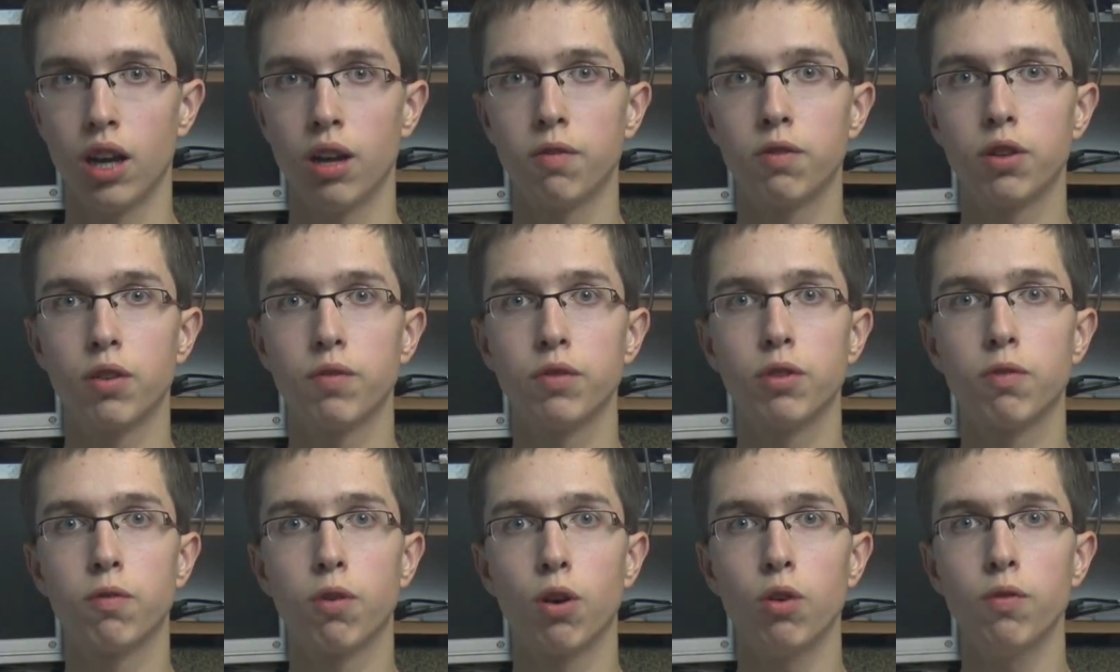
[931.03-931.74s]
From
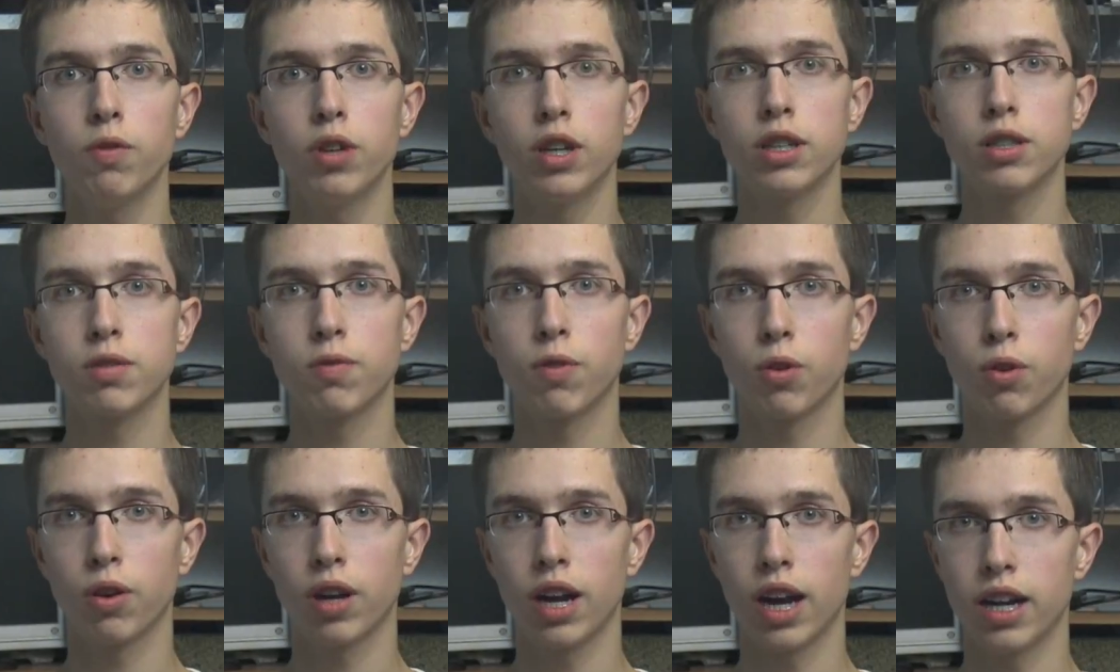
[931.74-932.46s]
the formulas
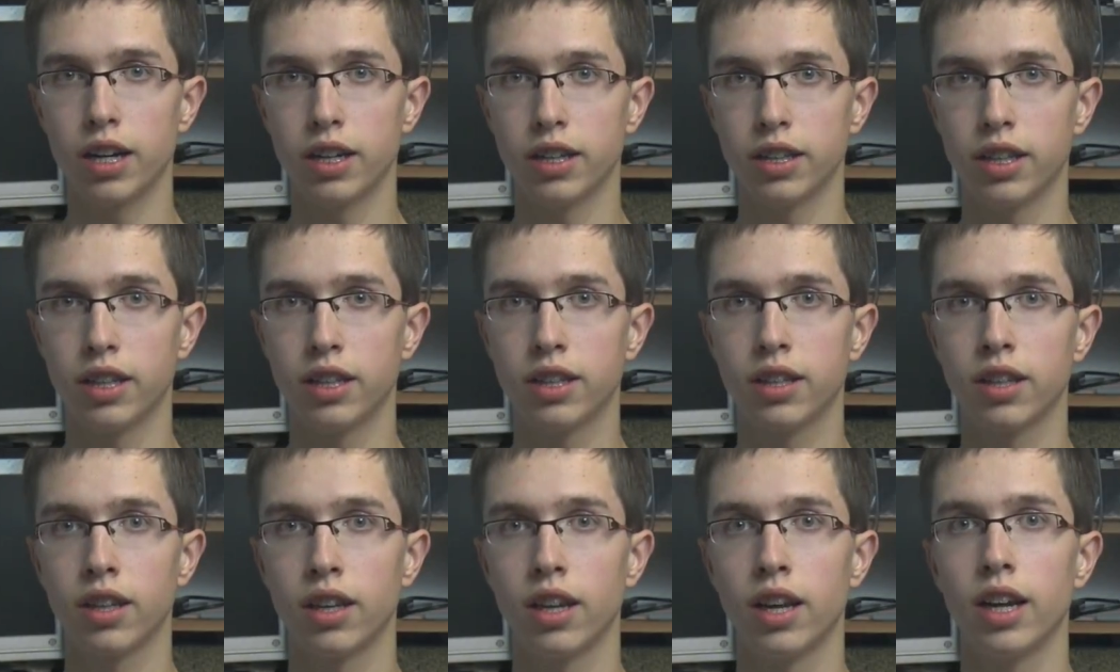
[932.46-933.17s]
for current,
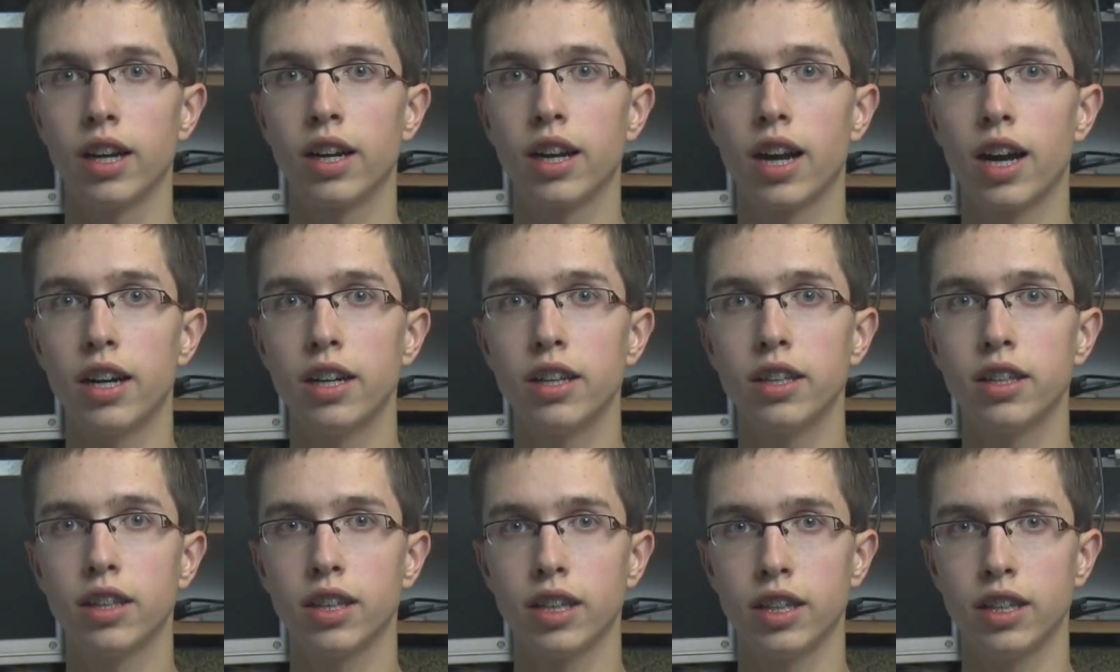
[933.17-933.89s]
that
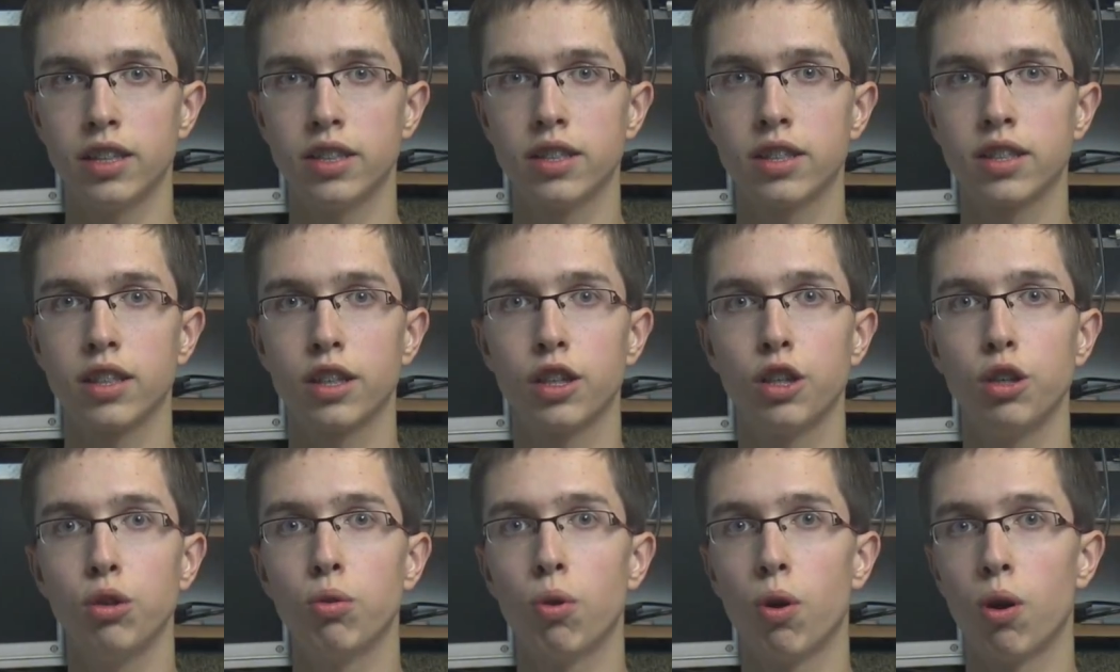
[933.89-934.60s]
current is
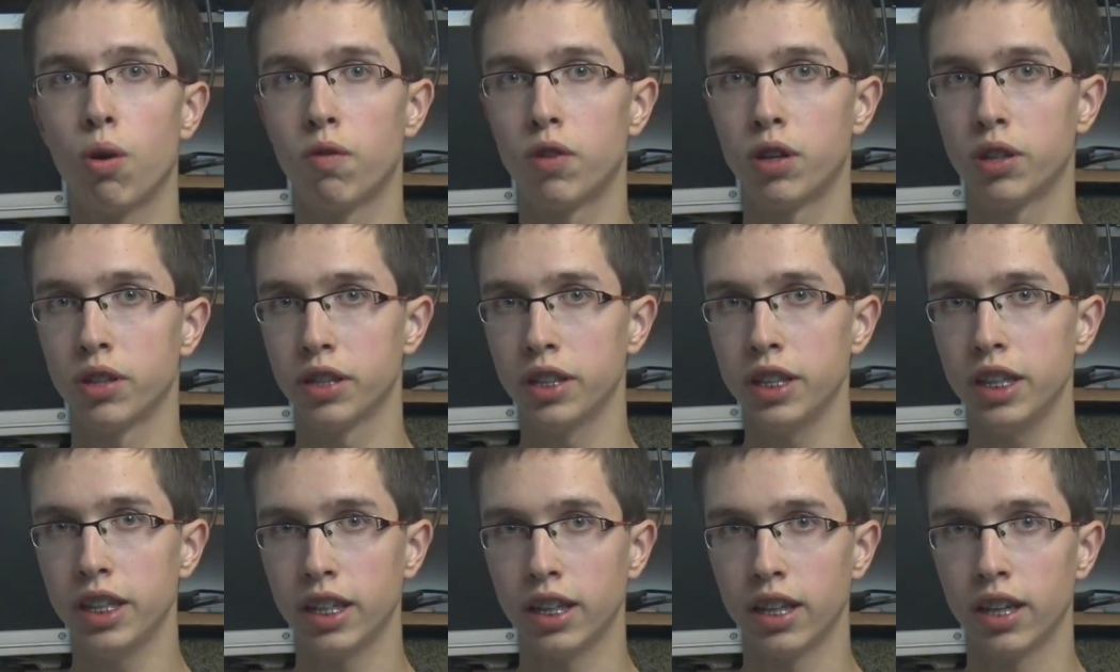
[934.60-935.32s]
Q over
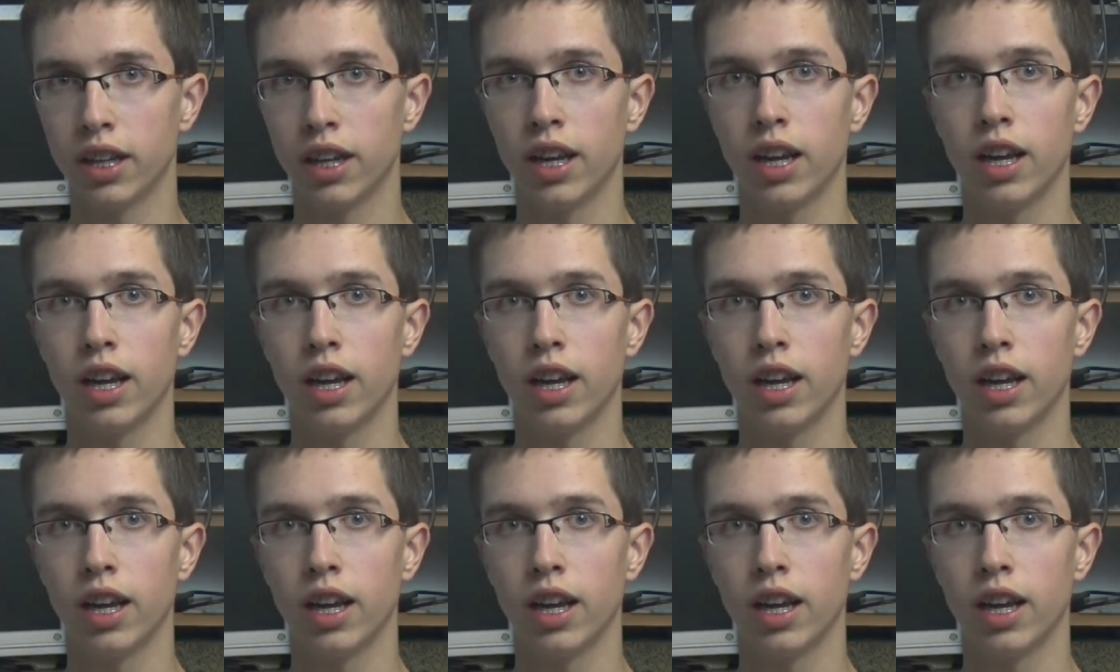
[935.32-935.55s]
T,